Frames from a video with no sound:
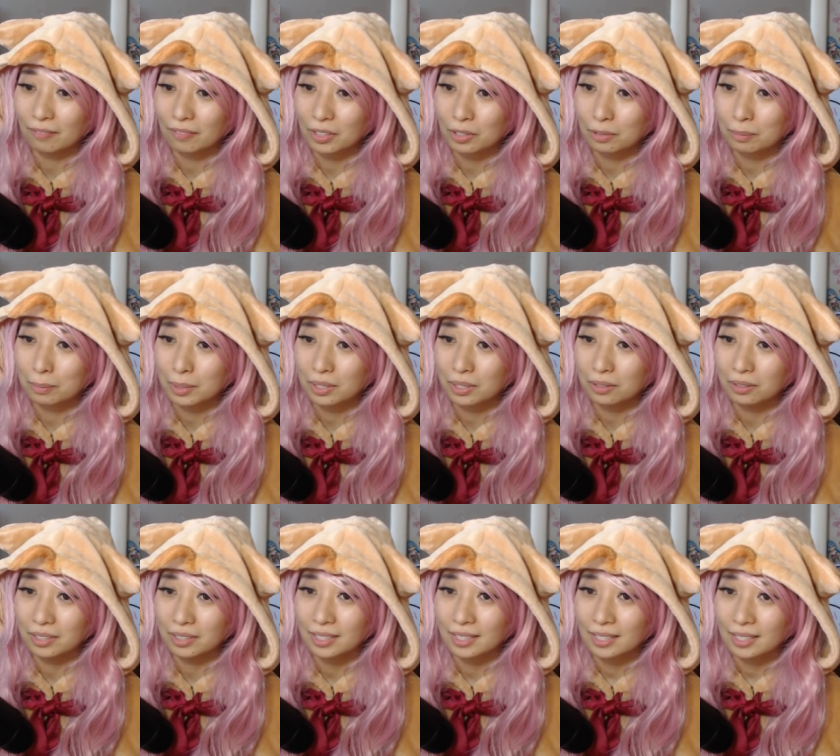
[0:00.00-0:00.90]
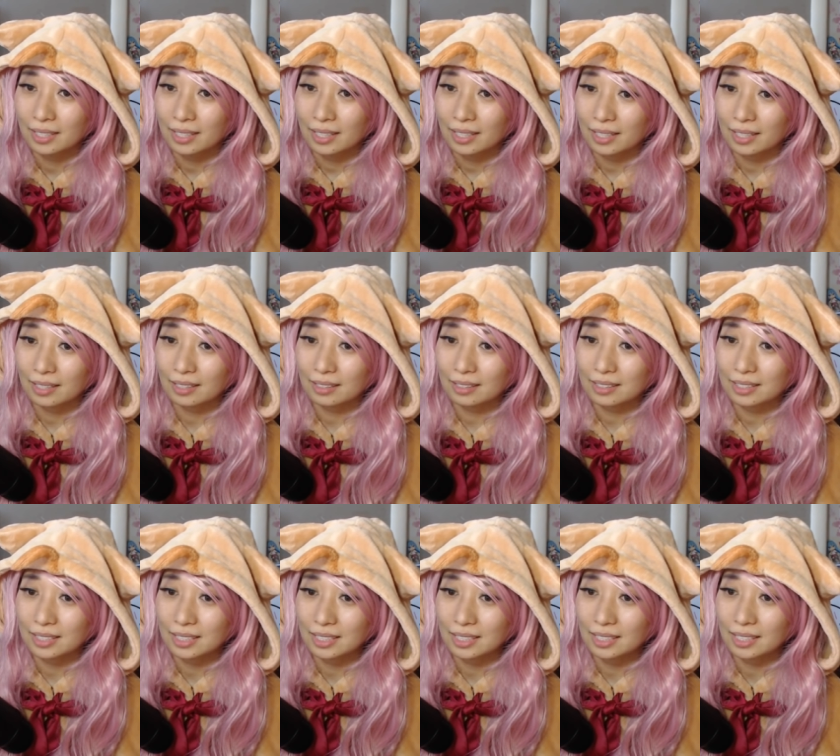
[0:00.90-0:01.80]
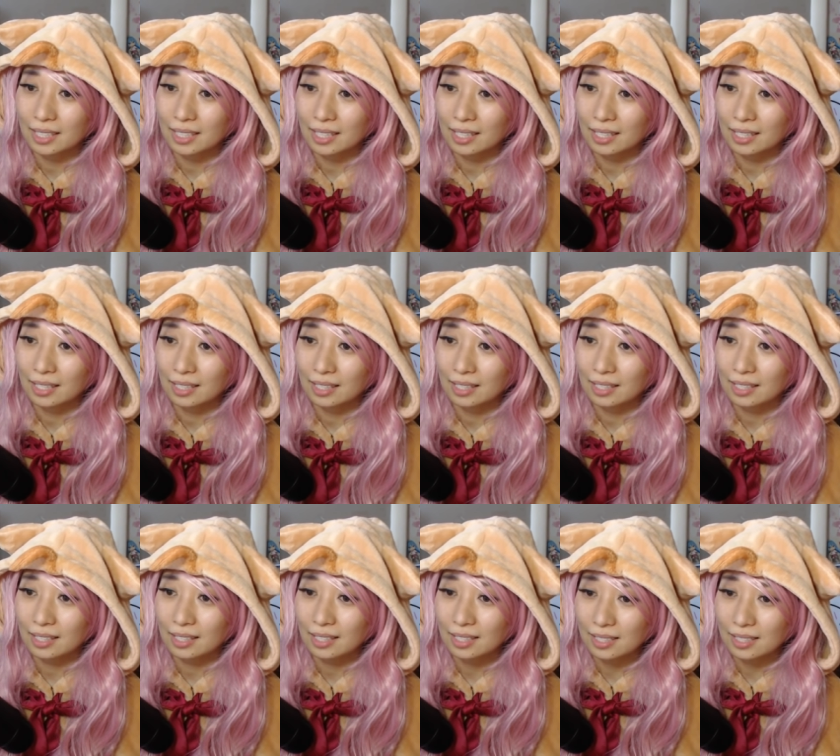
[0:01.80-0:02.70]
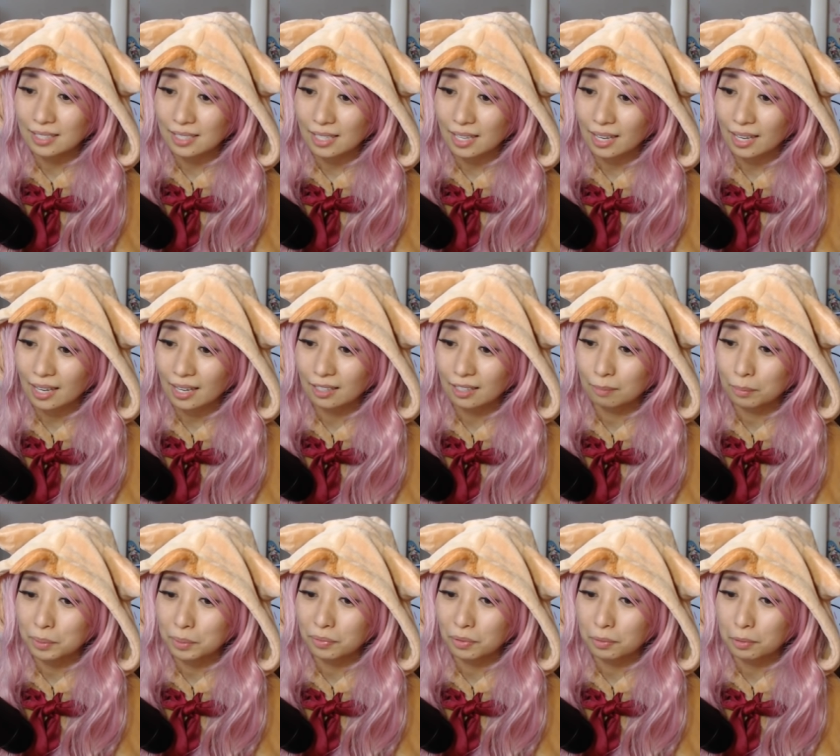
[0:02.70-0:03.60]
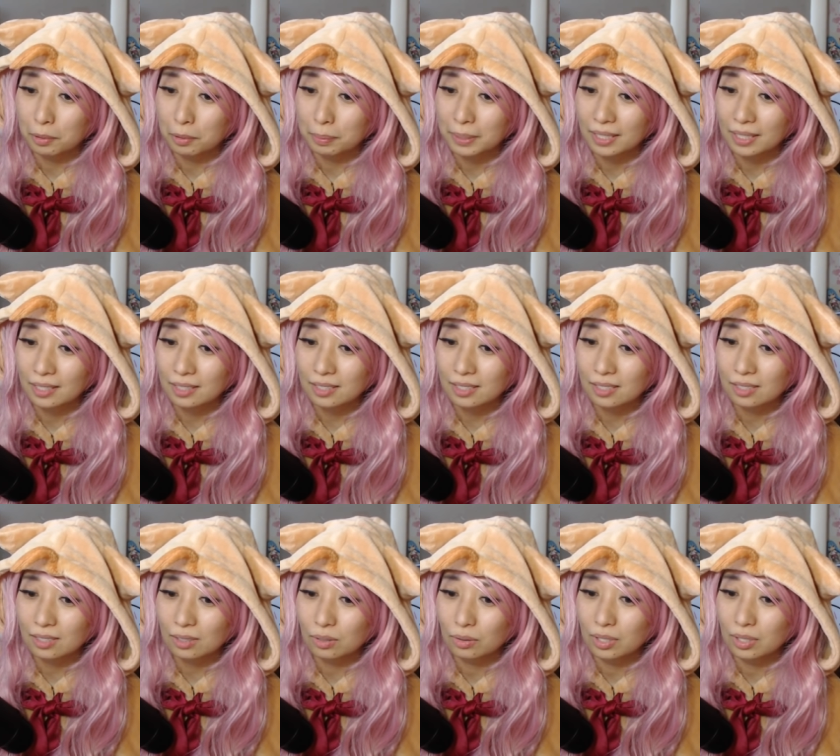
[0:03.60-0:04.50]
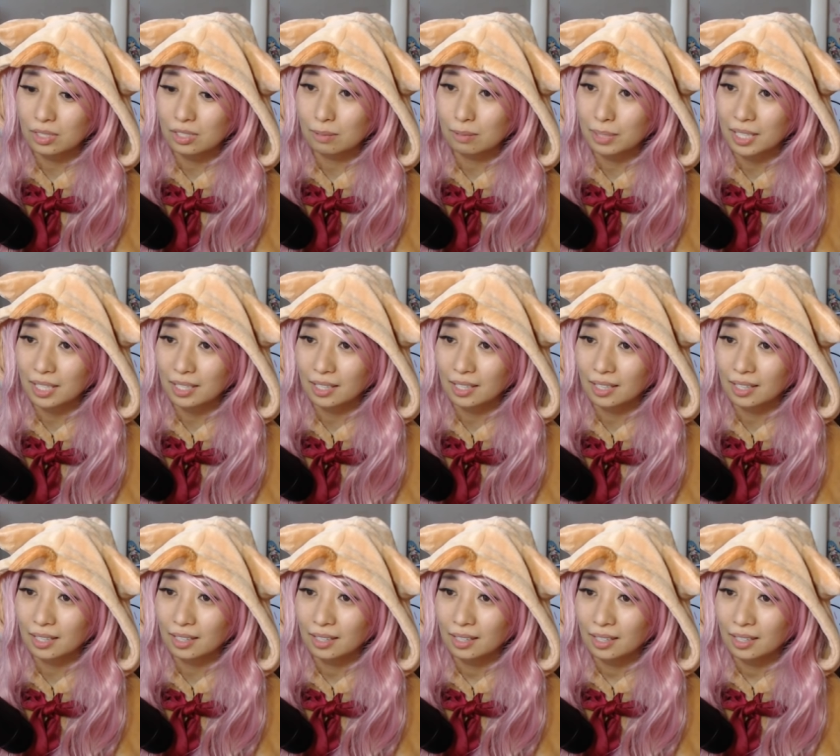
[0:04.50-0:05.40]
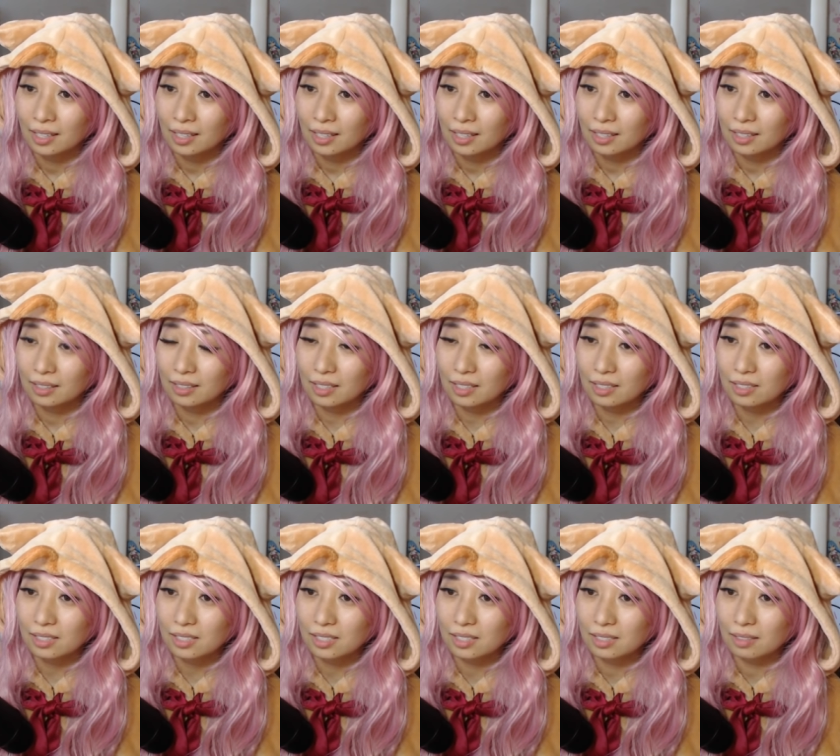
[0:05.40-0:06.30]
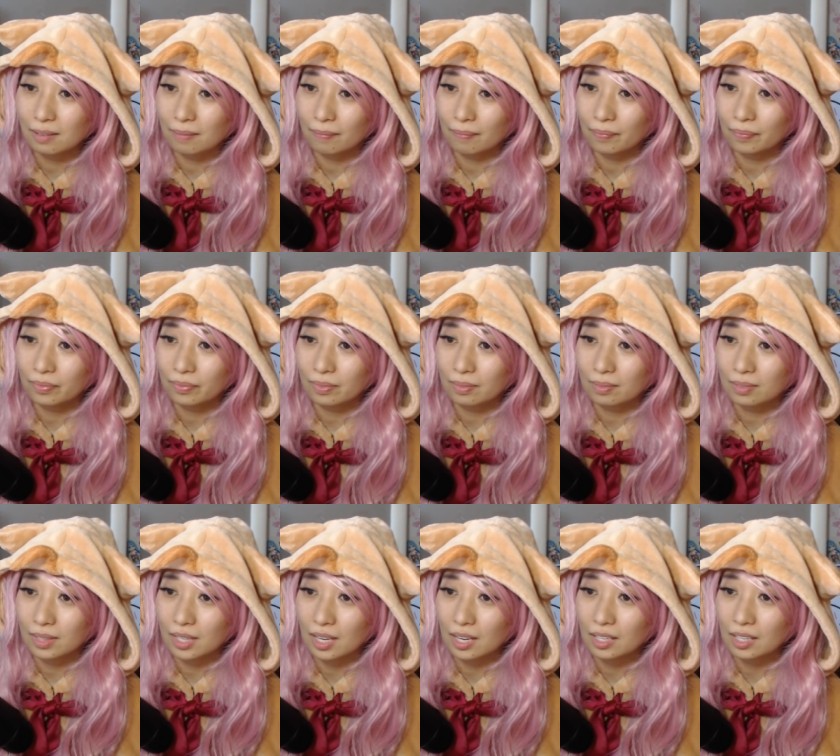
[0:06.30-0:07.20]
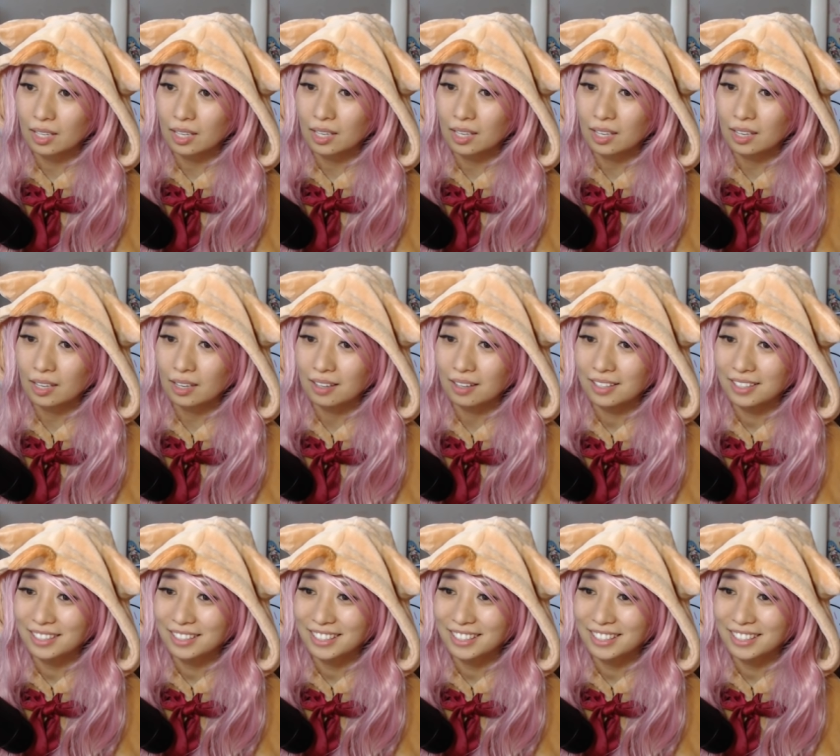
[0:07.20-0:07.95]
view mode. Here she is. And the movable piece is going to be this thingy.